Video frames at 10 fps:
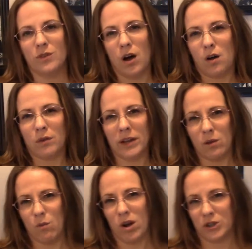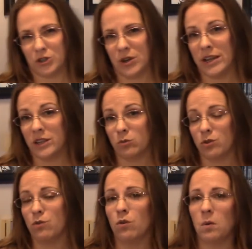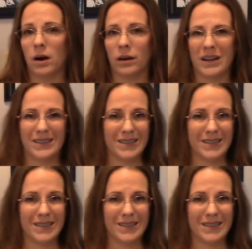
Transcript: already washed your hands with cool water and